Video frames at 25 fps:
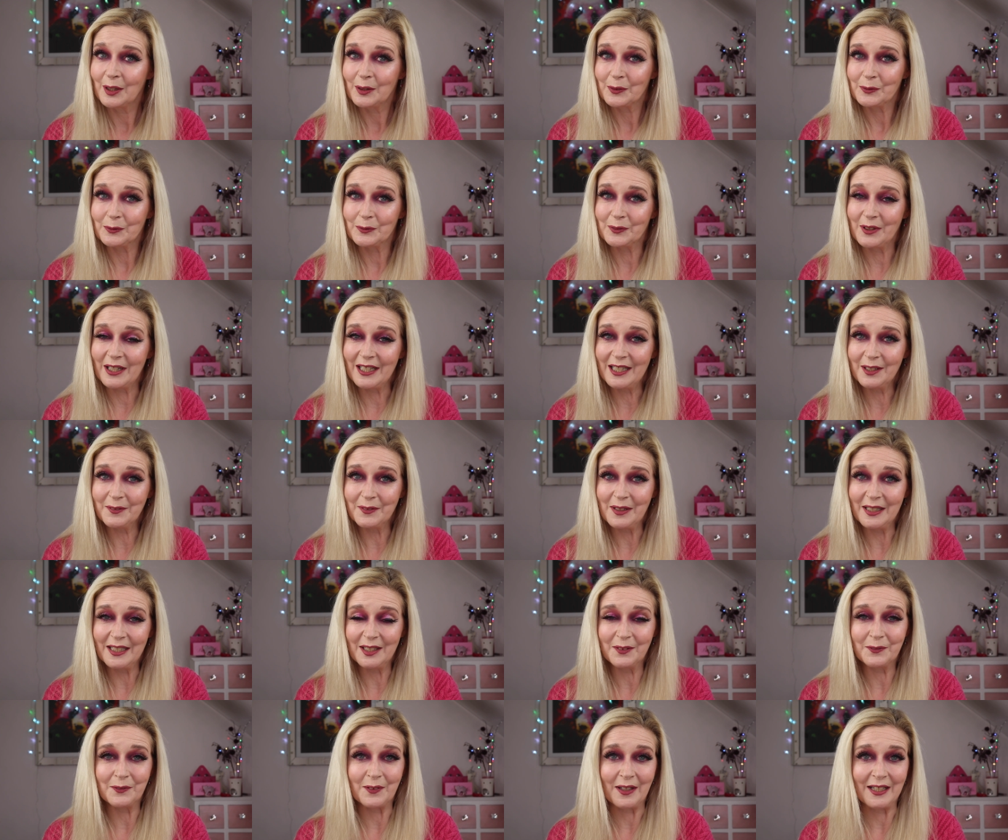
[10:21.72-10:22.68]
really
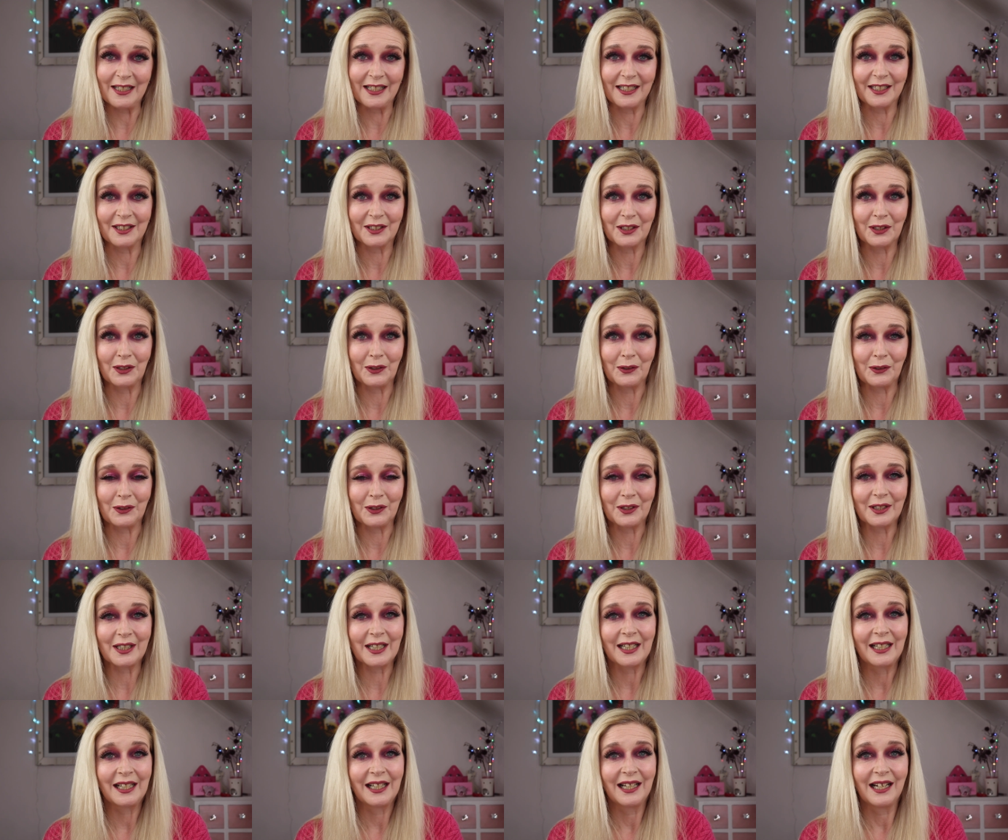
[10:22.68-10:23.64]
really feeling the
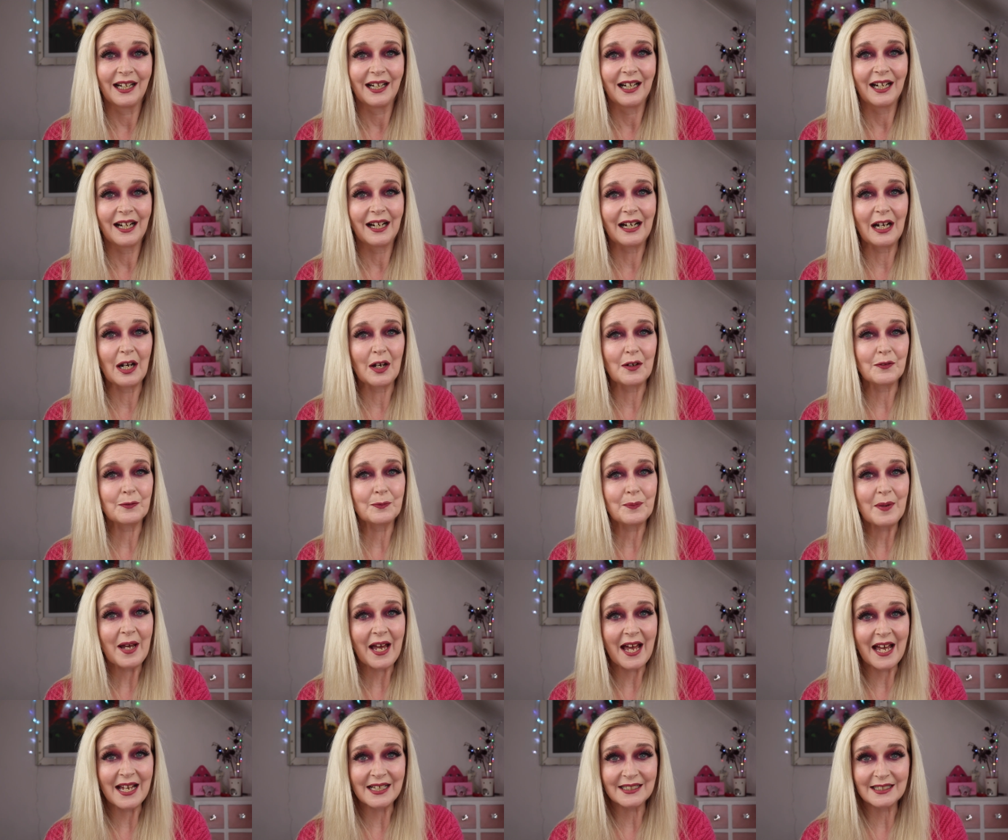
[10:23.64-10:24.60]
look I've
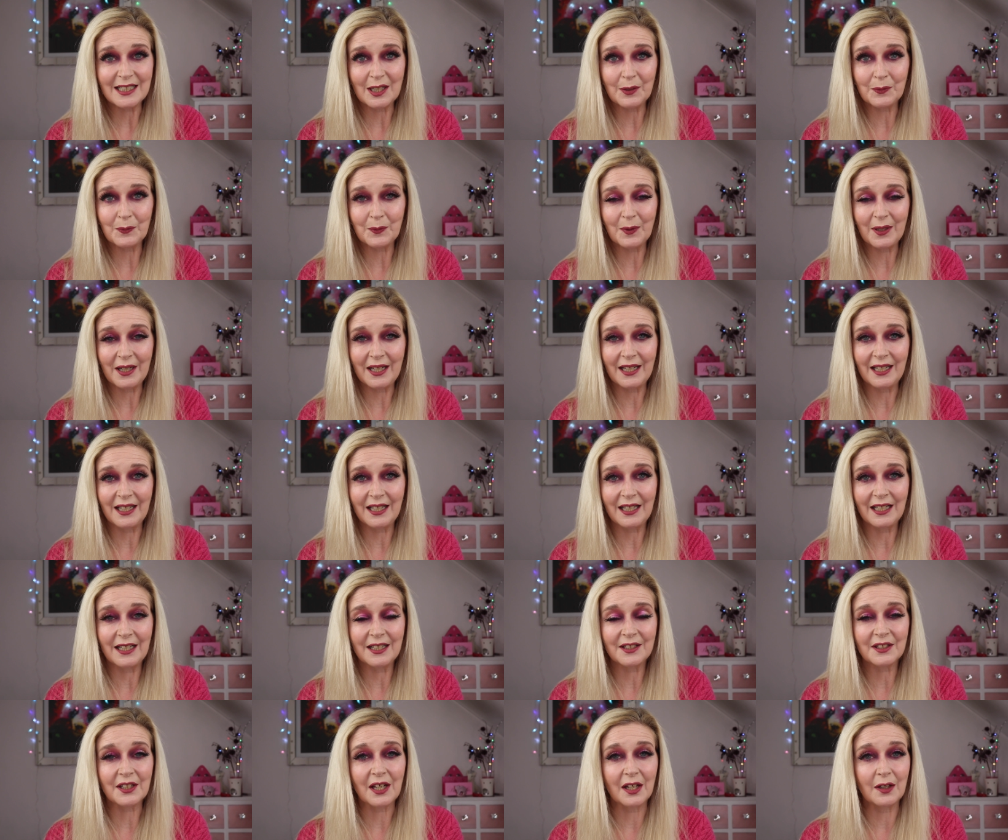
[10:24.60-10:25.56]
paired it
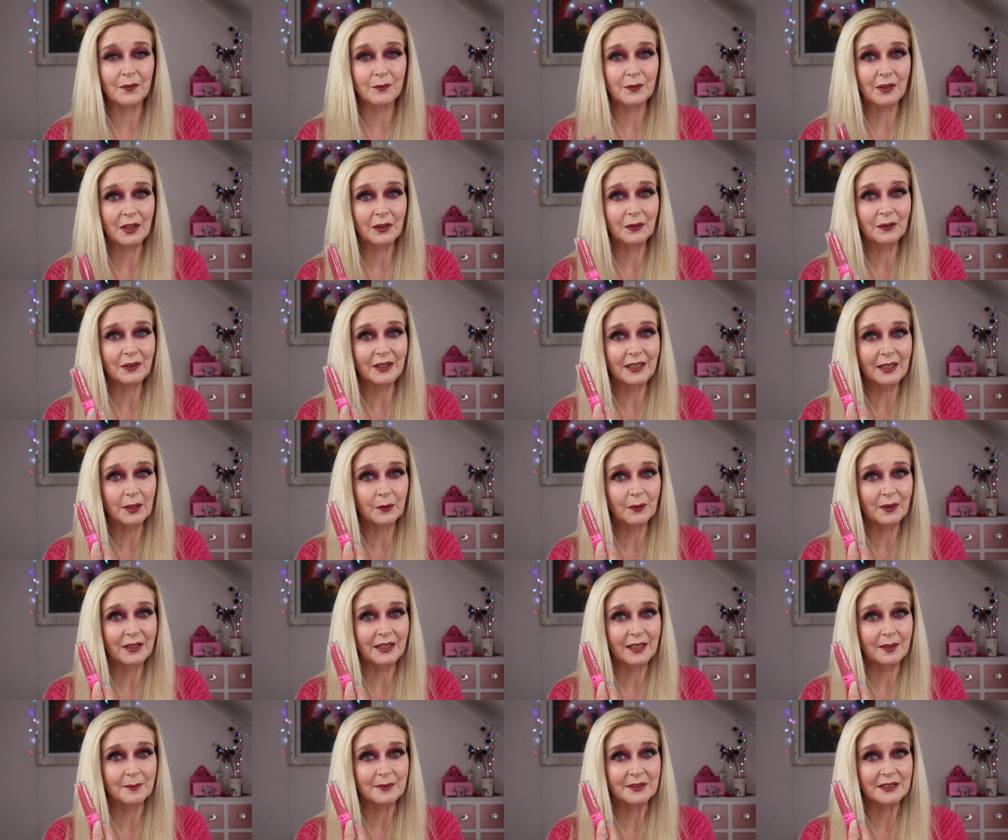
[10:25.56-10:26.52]
with a velour
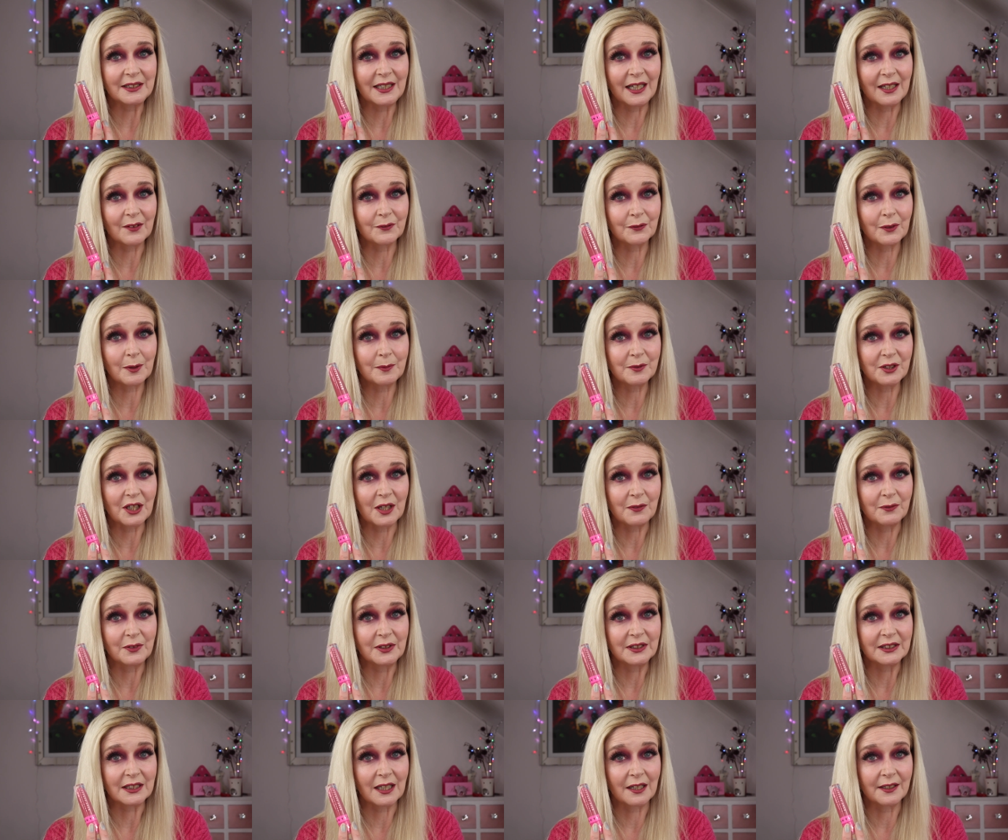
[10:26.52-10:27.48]
liquid lipstick from
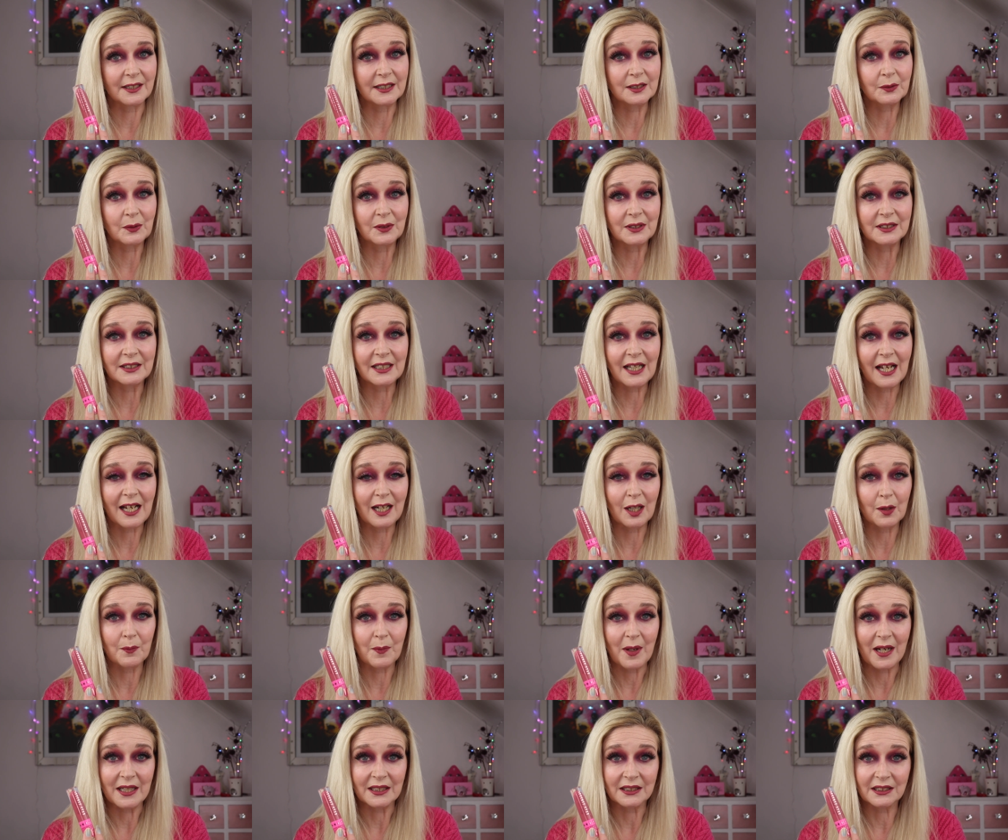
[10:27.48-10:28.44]
Jeffree Star. This one's
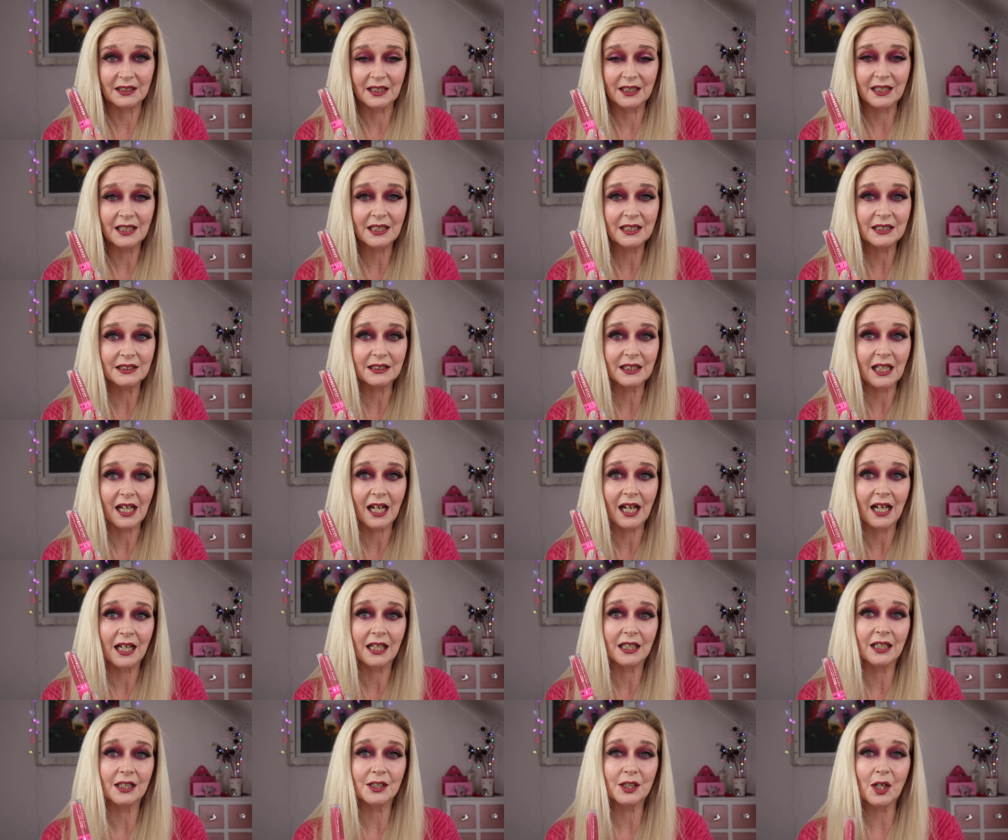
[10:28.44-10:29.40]
Calabasas
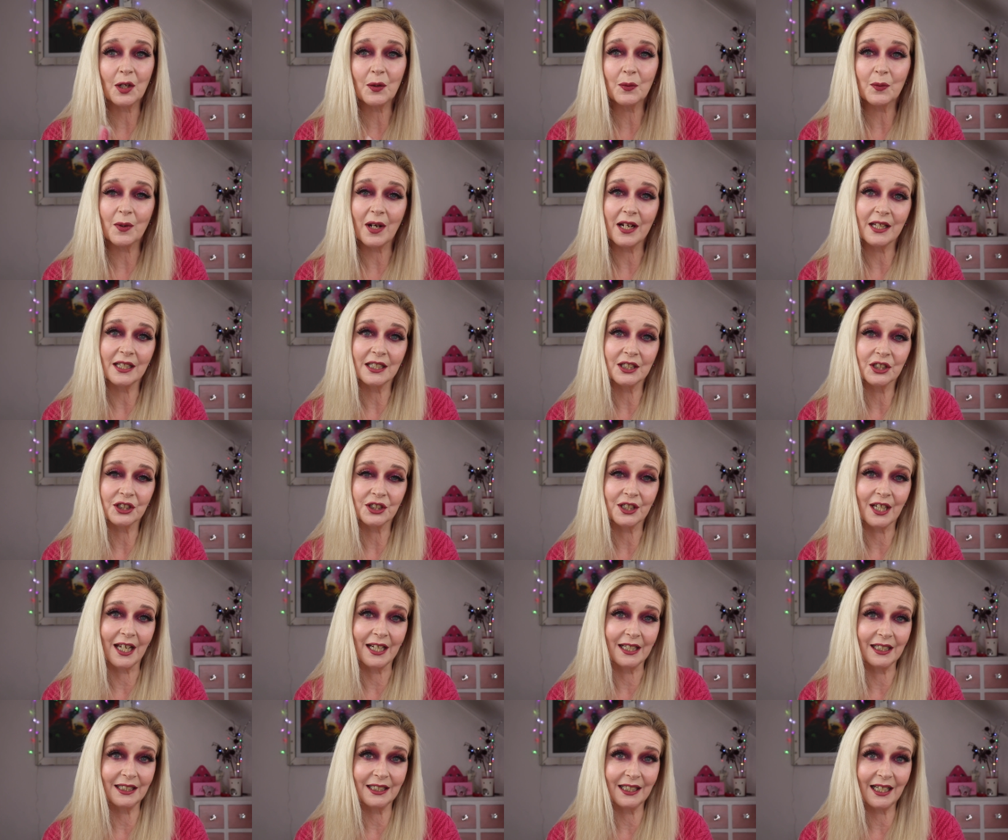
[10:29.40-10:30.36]
and I don't wear this
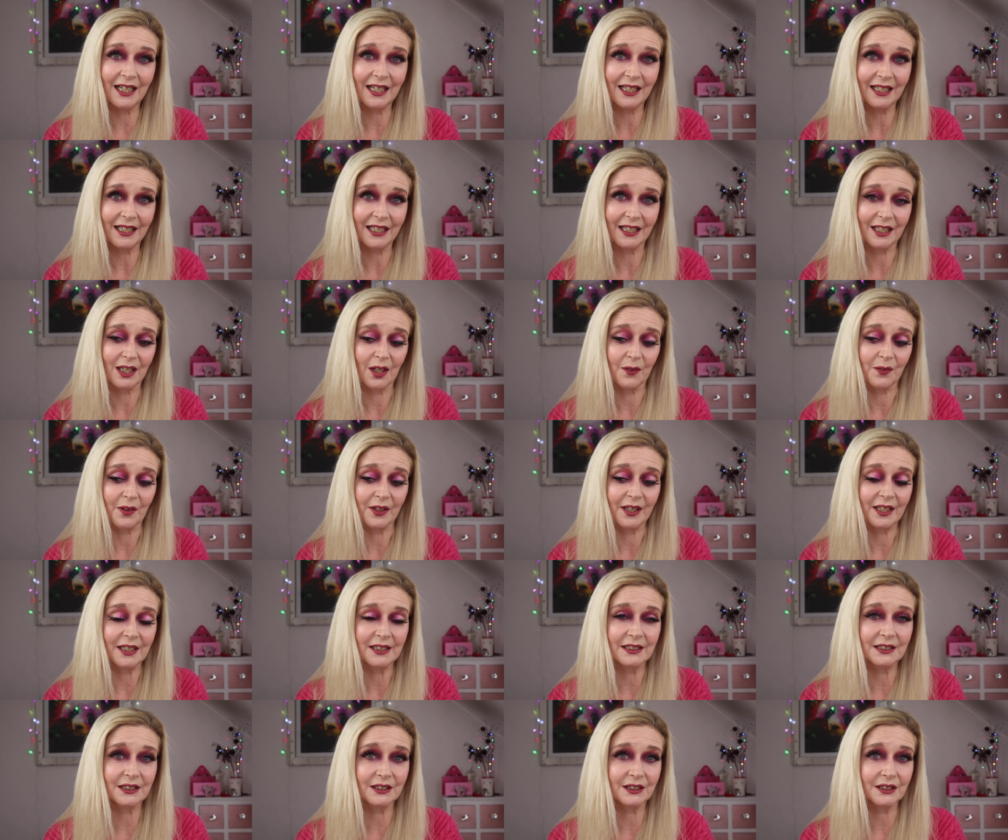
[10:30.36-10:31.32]
shade nearly enough. I
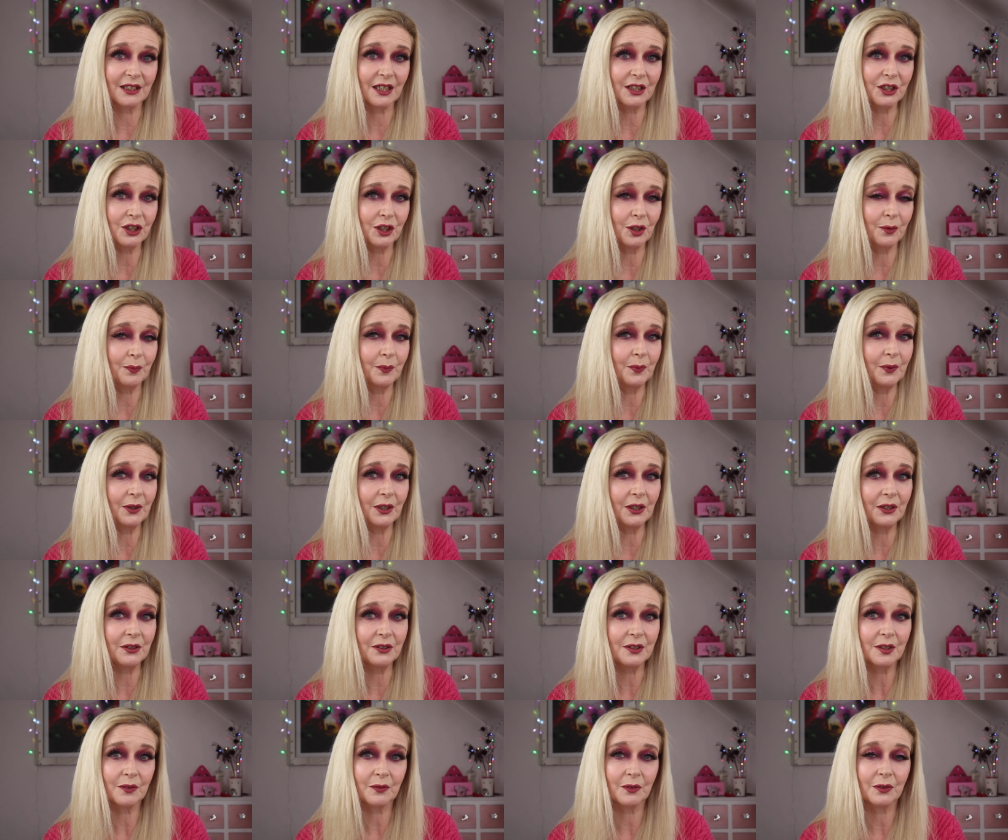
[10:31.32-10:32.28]
think it's such a
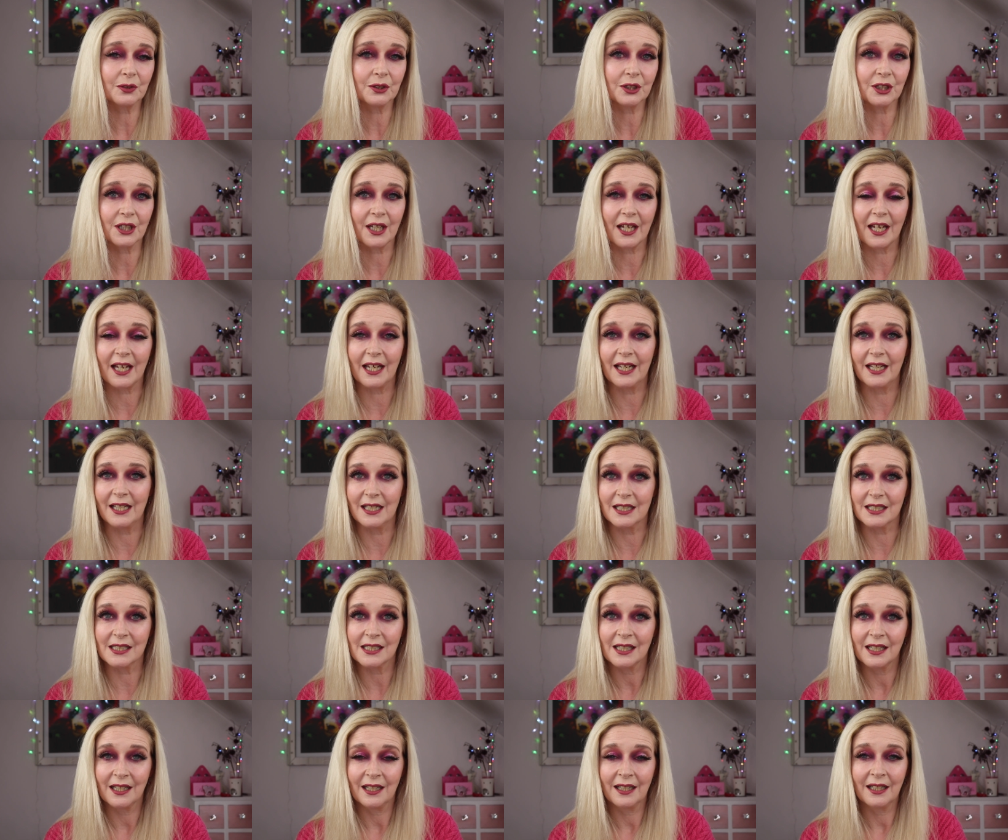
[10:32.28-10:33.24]
beautiful shade.